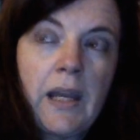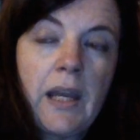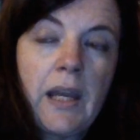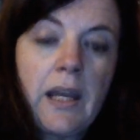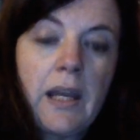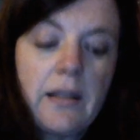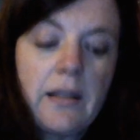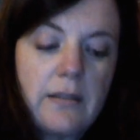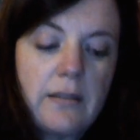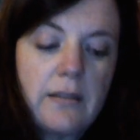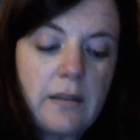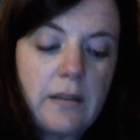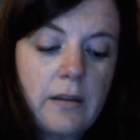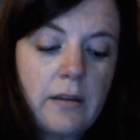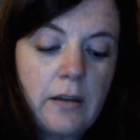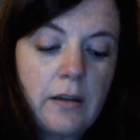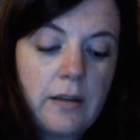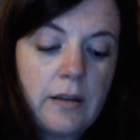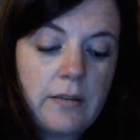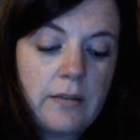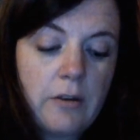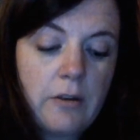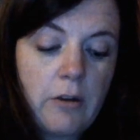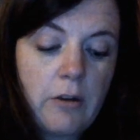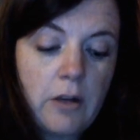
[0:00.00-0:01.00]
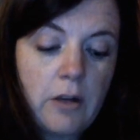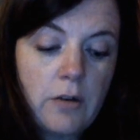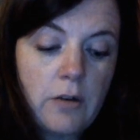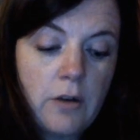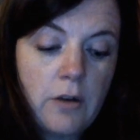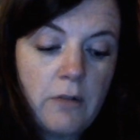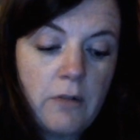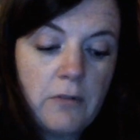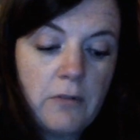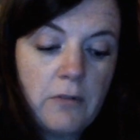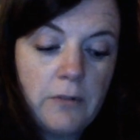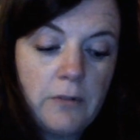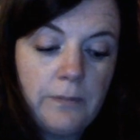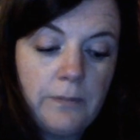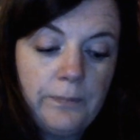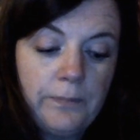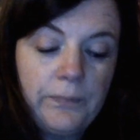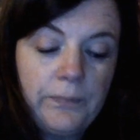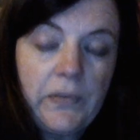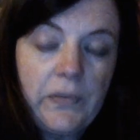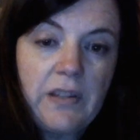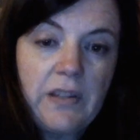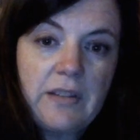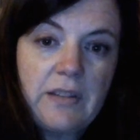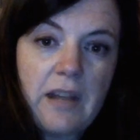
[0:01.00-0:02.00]
It's a historical novel
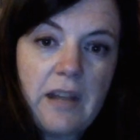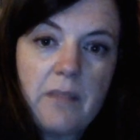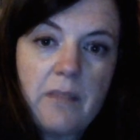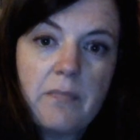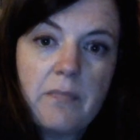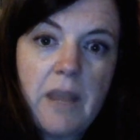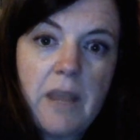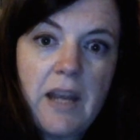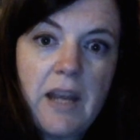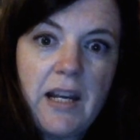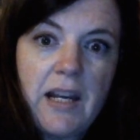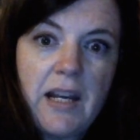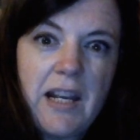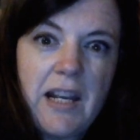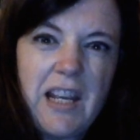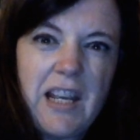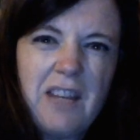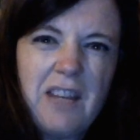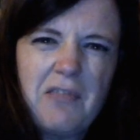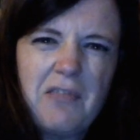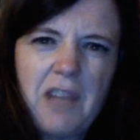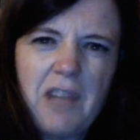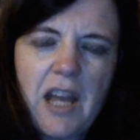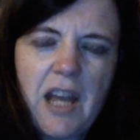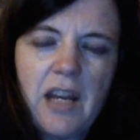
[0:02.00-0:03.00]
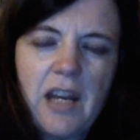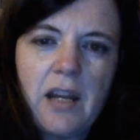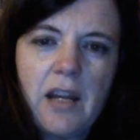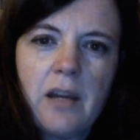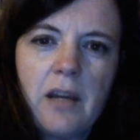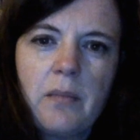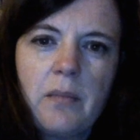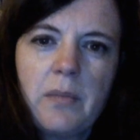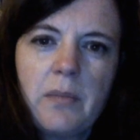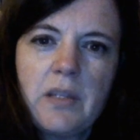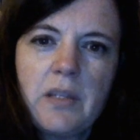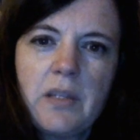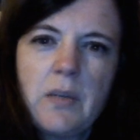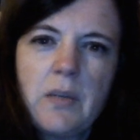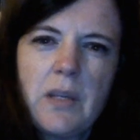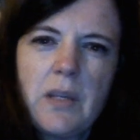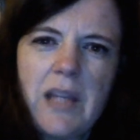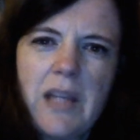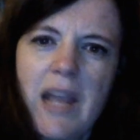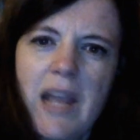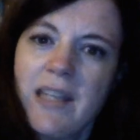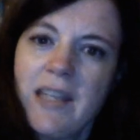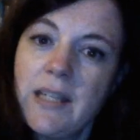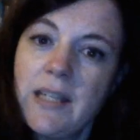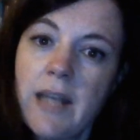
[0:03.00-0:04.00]
set mainly in Vienna between the
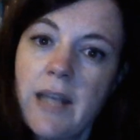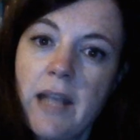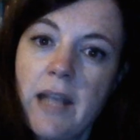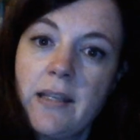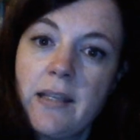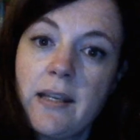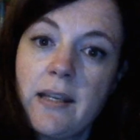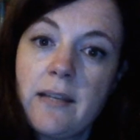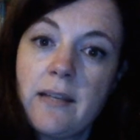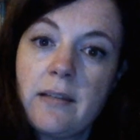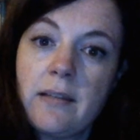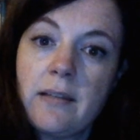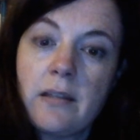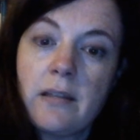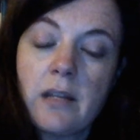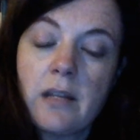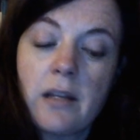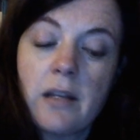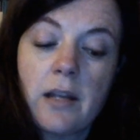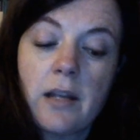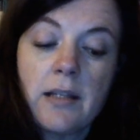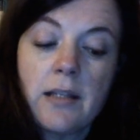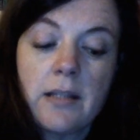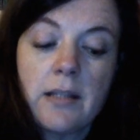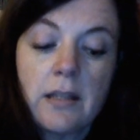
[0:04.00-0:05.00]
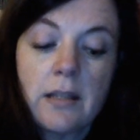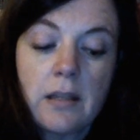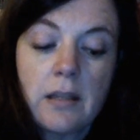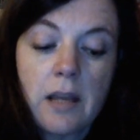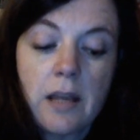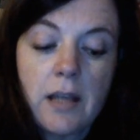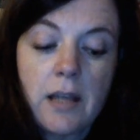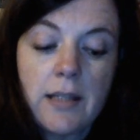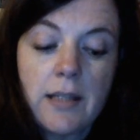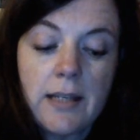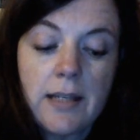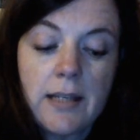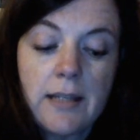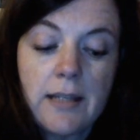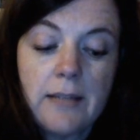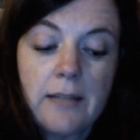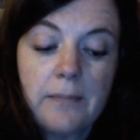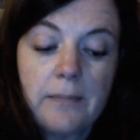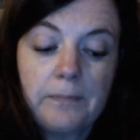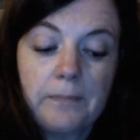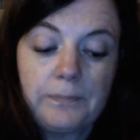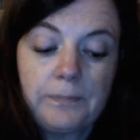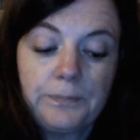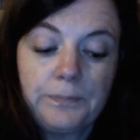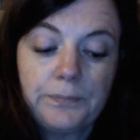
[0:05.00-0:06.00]
eighteen eighties and the nineteen thirties,
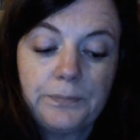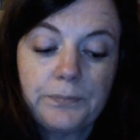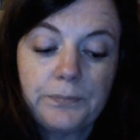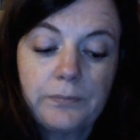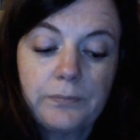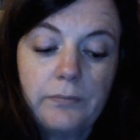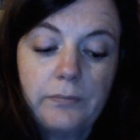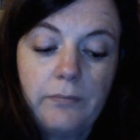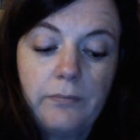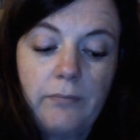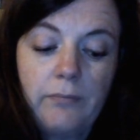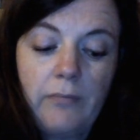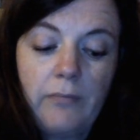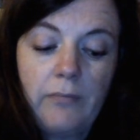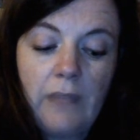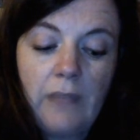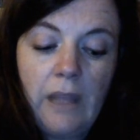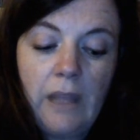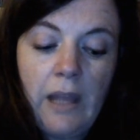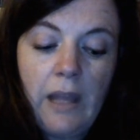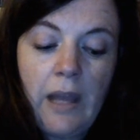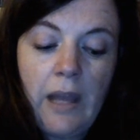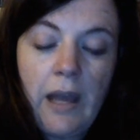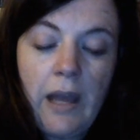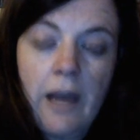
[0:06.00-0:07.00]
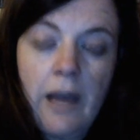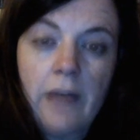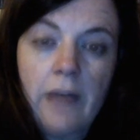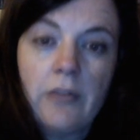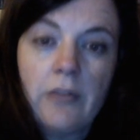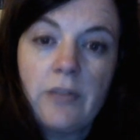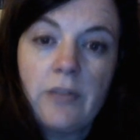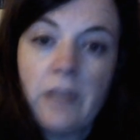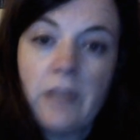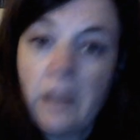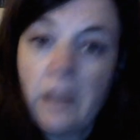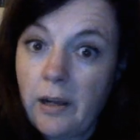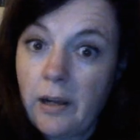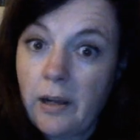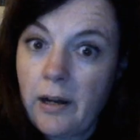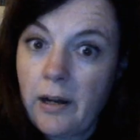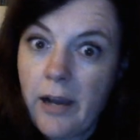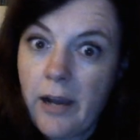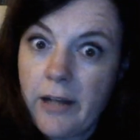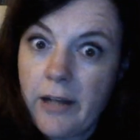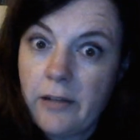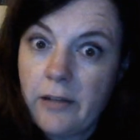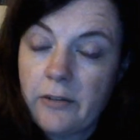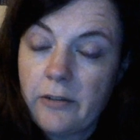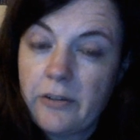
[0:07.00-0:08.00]
using a
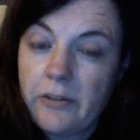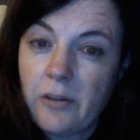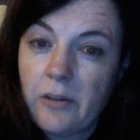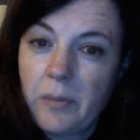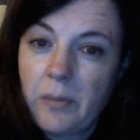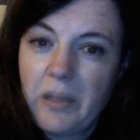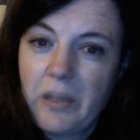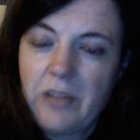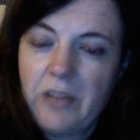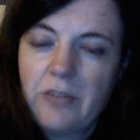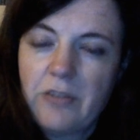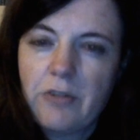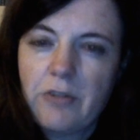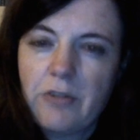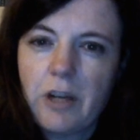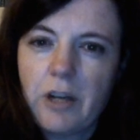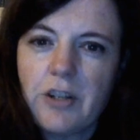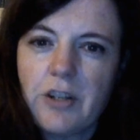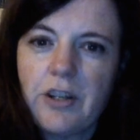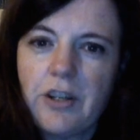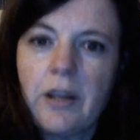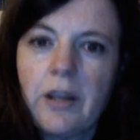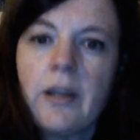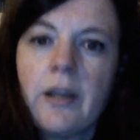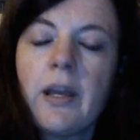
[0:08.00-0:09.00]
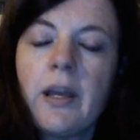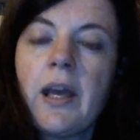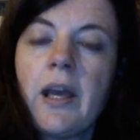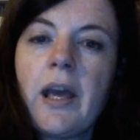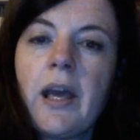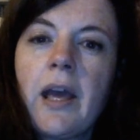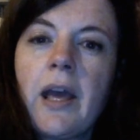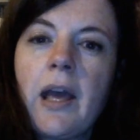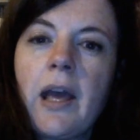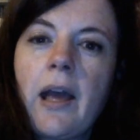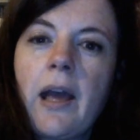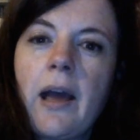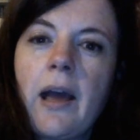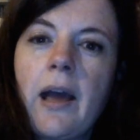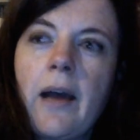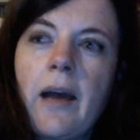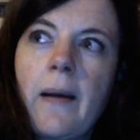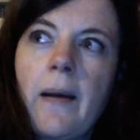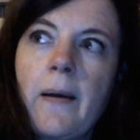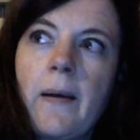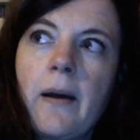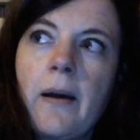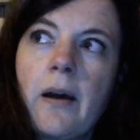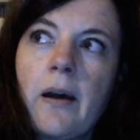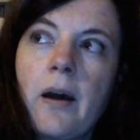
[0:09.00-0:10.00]
kaleidoscopic structure
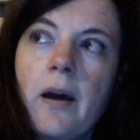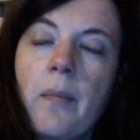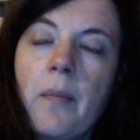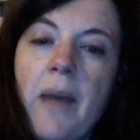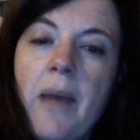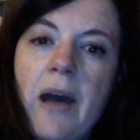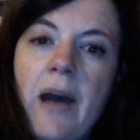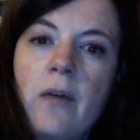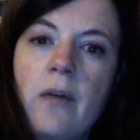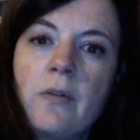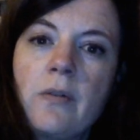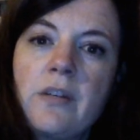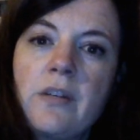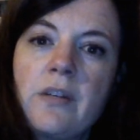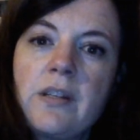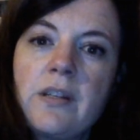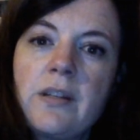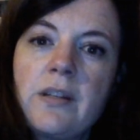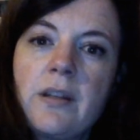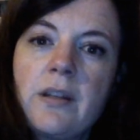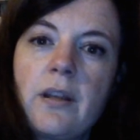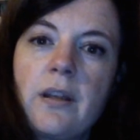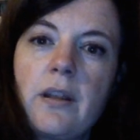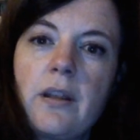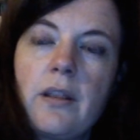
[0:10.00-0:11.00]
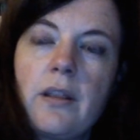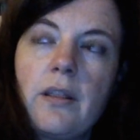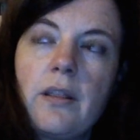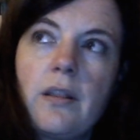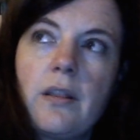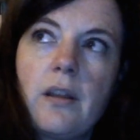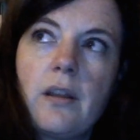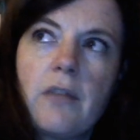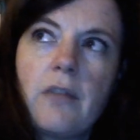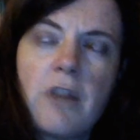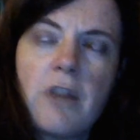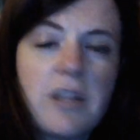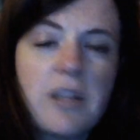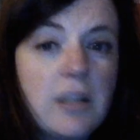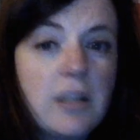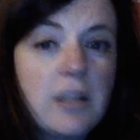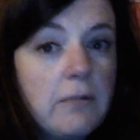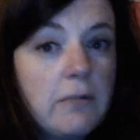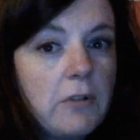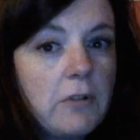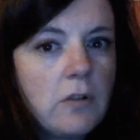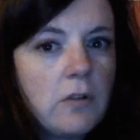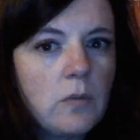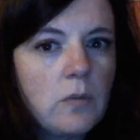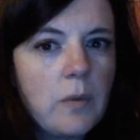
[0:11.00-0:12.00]
uh, about a rather
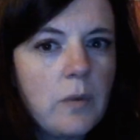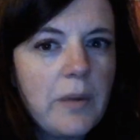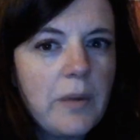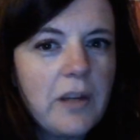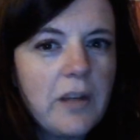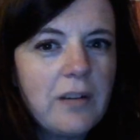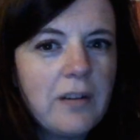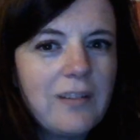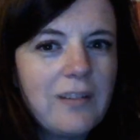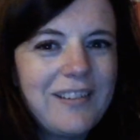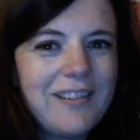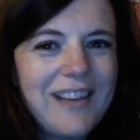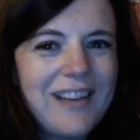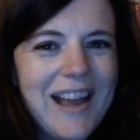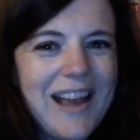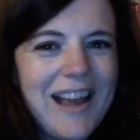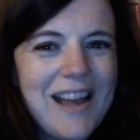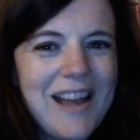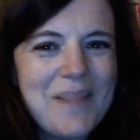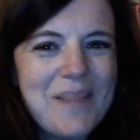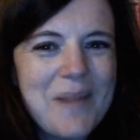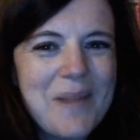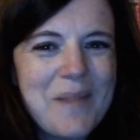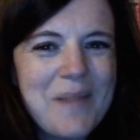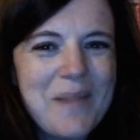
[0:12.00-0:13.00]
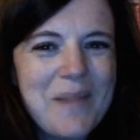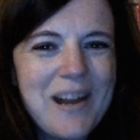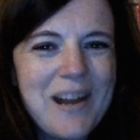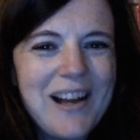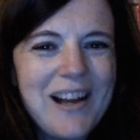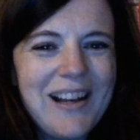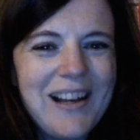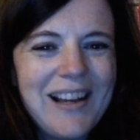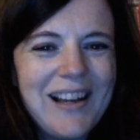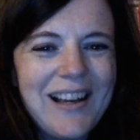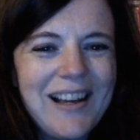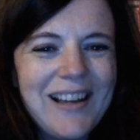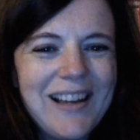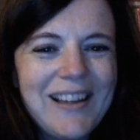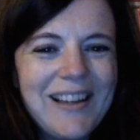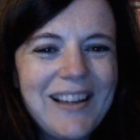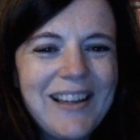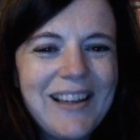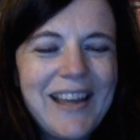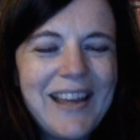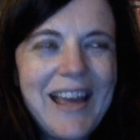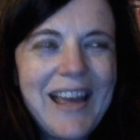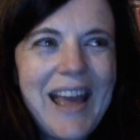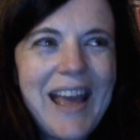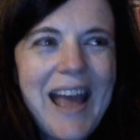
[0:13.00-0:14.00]
difficult woman, Alma Mahler,
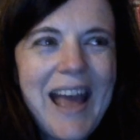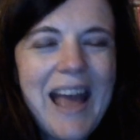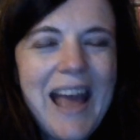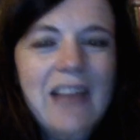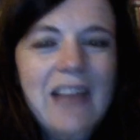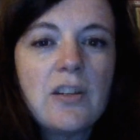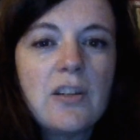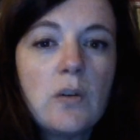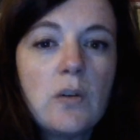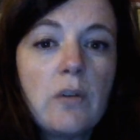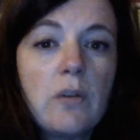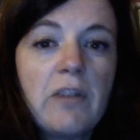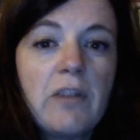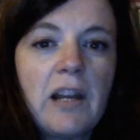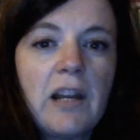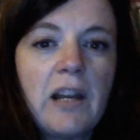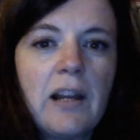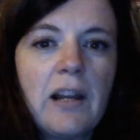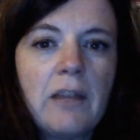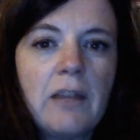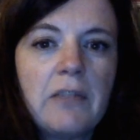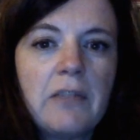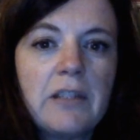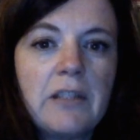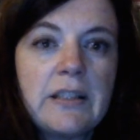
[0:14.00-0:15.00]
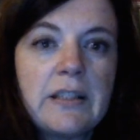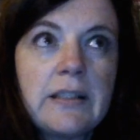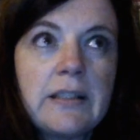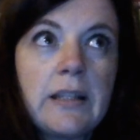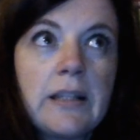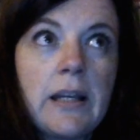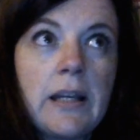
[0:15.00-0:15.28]
and two of her lovers,